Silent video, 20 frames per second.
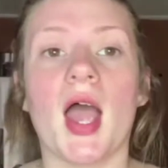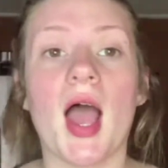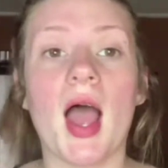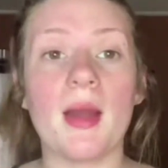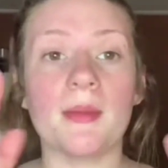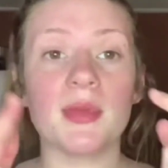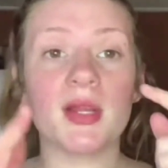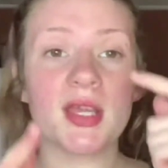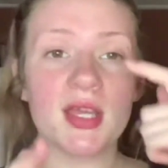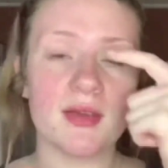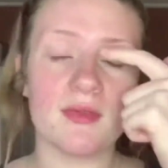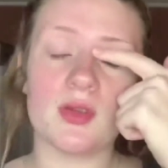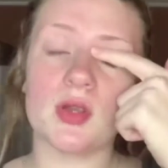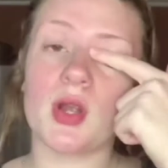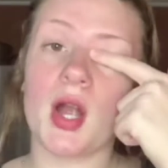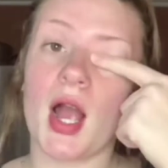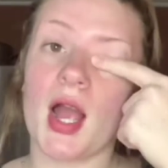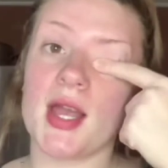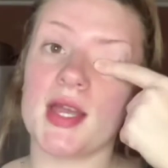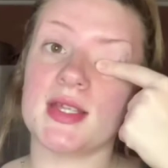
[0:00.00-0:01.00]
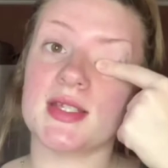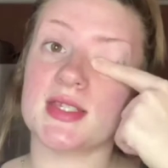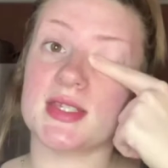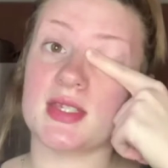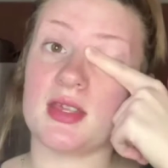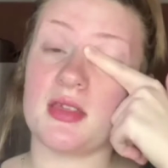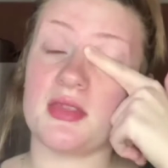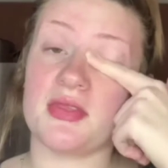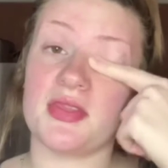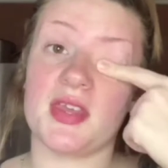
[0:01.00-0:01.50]
I'm gonna give you guys
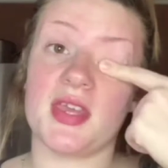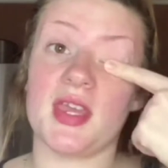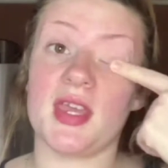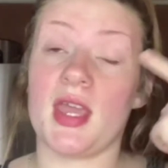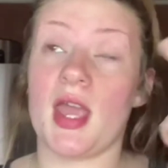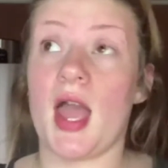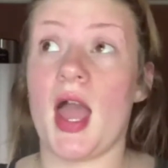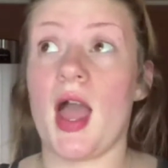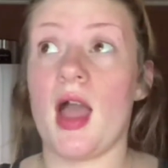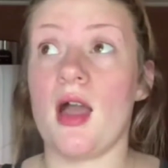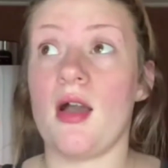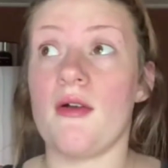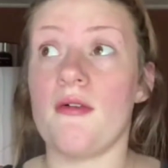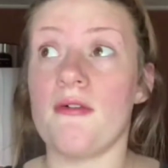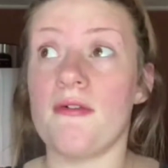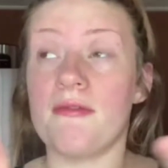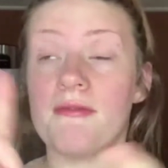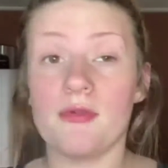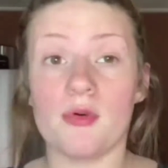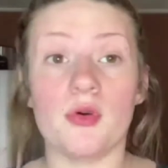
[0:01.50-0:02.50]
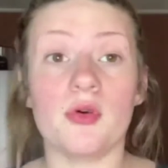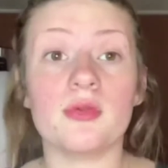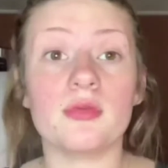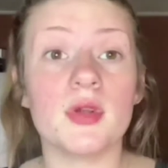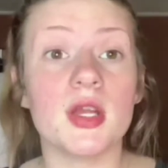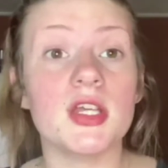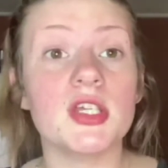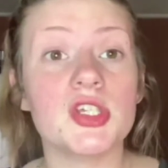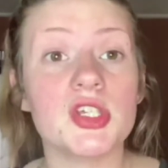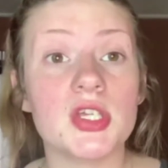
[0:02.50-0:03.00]
the full
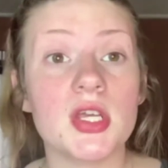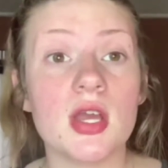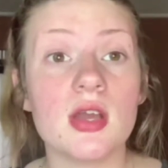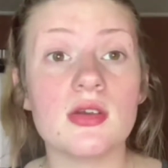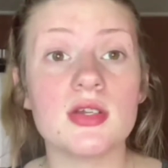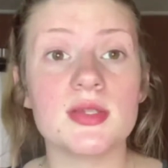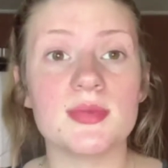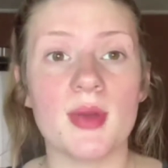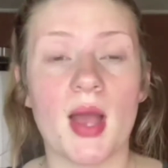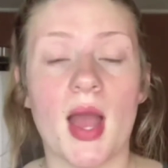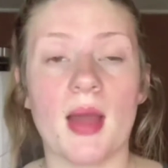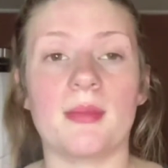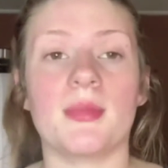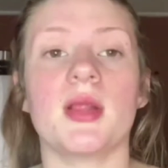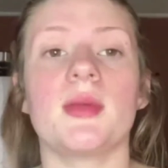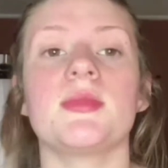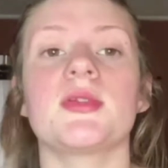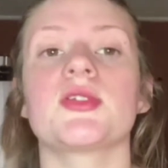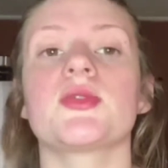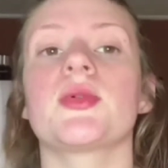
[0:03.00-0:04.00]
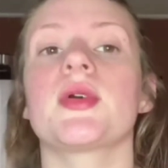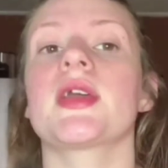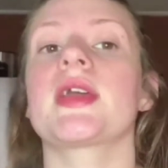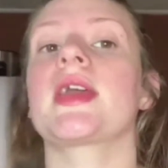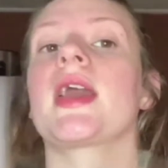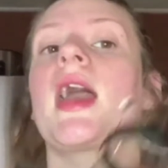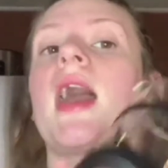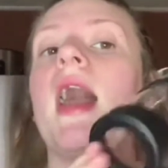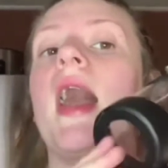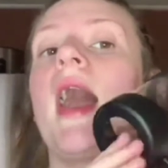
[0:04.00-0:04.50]
ratios, but I'm gonna be
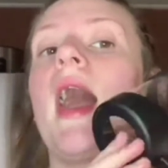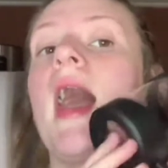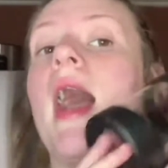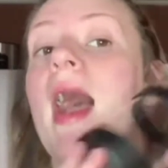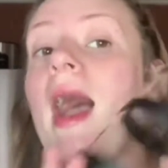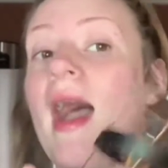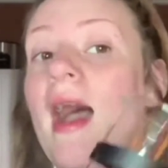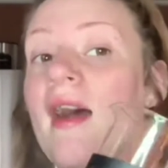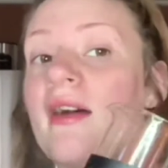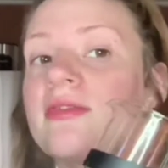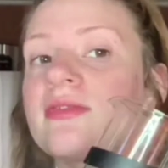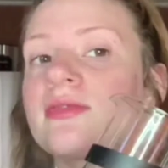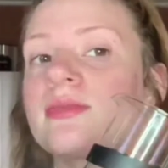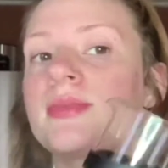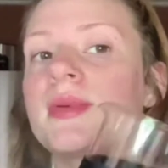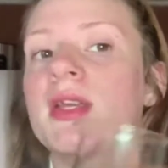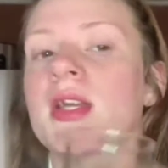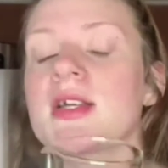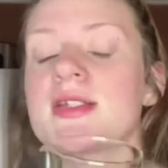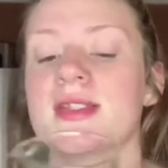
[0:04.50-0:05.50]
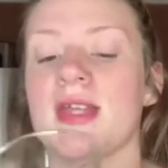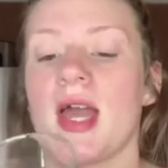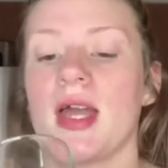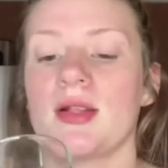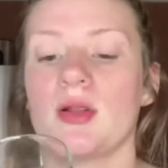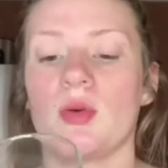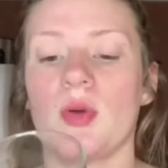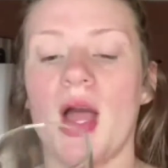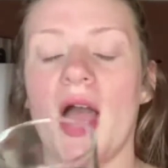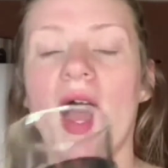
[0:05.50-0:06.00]
doing half because I
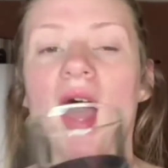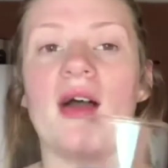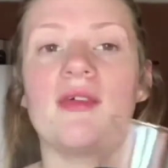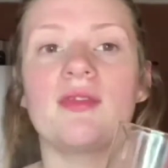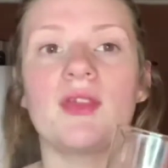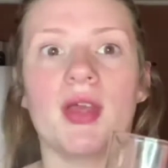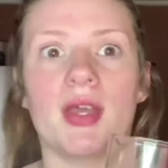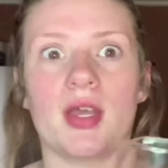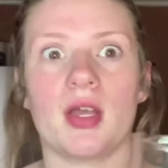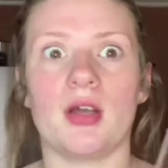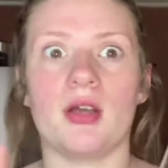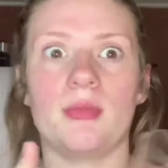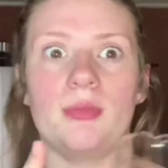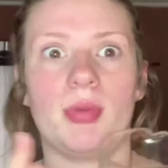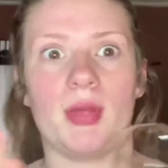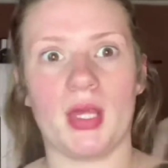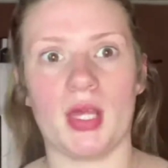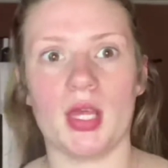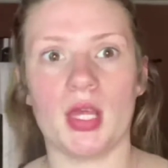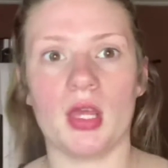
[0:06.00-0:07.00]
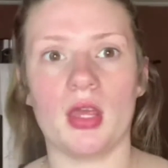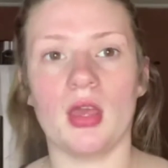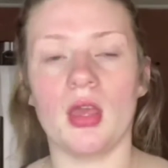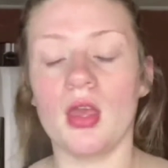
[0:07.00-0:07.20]
don't have like a big